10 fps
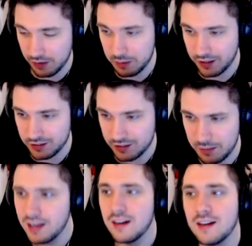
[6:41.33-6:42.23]
if I'm honest.
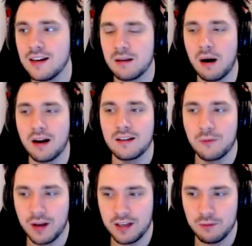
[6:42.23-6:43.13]
I mean, come on.
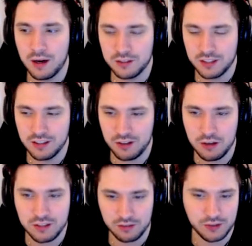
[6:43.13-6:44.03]
We're gonna, what else are we going
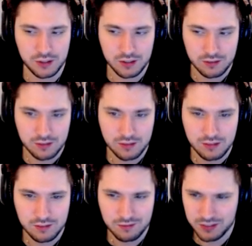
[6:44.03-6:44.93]
to use that for?
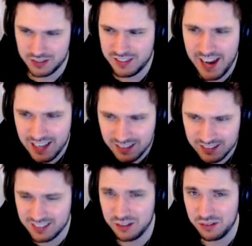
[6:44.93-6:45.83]
For
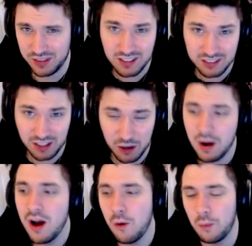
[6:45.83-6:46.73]
teats? I don't think
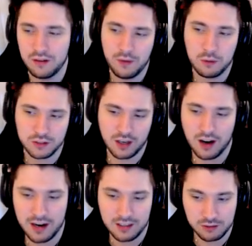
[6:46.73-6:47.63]
so. What if it was a
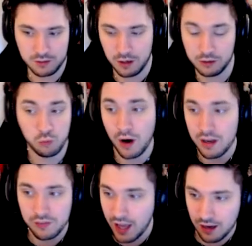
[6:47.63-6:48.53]
guy and his, you know, his
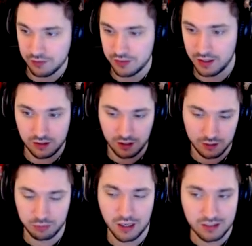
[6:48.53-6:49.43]
wife left and he's
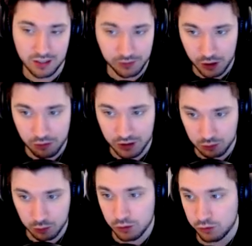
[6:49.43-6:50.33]
got bras left over in
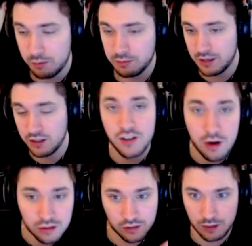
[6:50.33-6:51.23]
his wardrobe? He's made
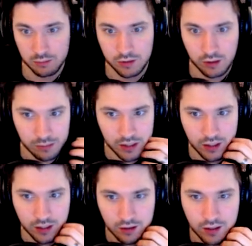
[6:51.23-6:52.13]
good use of them. So, I
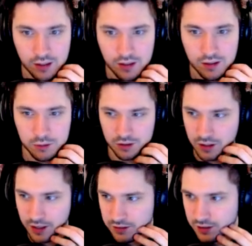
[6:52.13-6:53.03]
mean, you know, what's
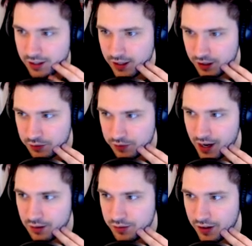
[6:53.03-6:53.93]
going on here? It's got like a
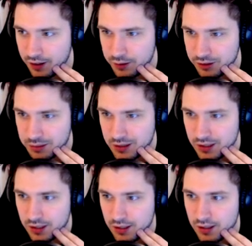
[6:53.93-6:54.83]
fart on fire or
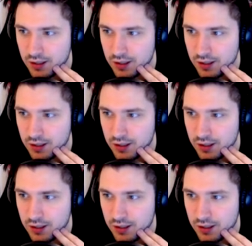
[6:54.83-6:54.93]
something.